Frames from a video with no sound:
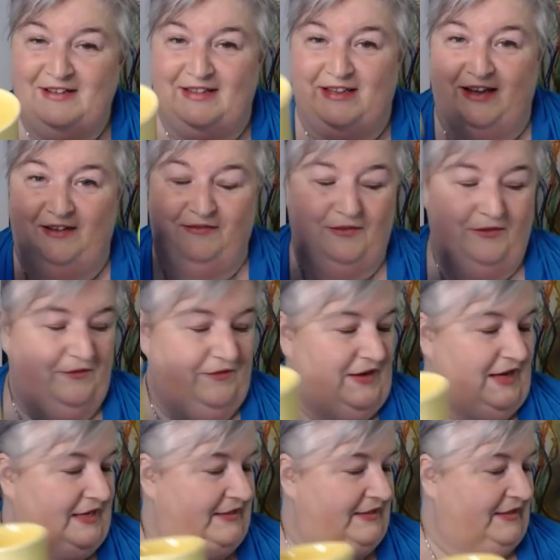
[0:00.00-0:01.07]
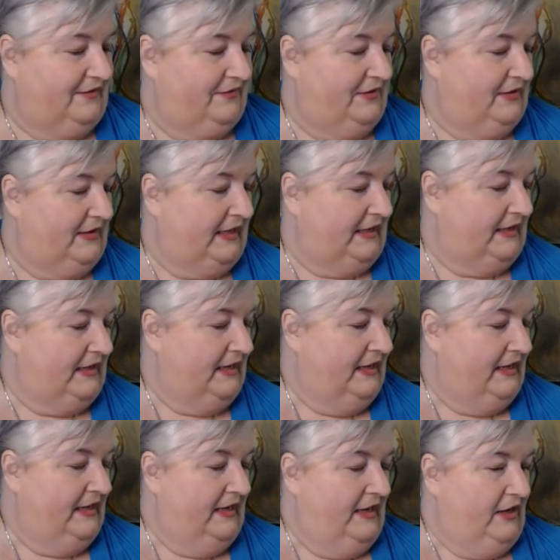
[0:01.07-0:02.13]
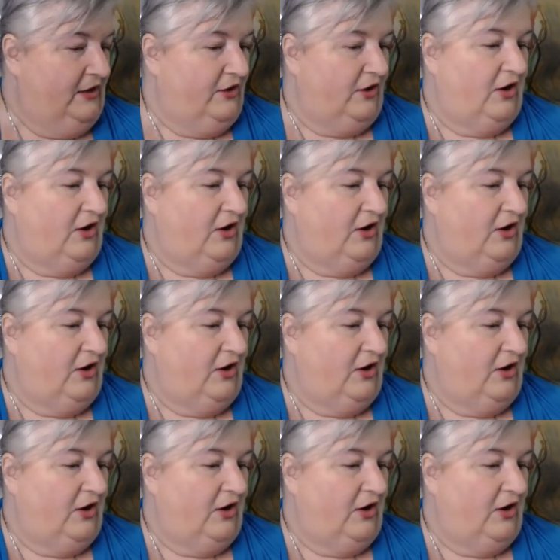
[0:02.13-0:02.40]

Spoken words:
F for Fiesta if you like your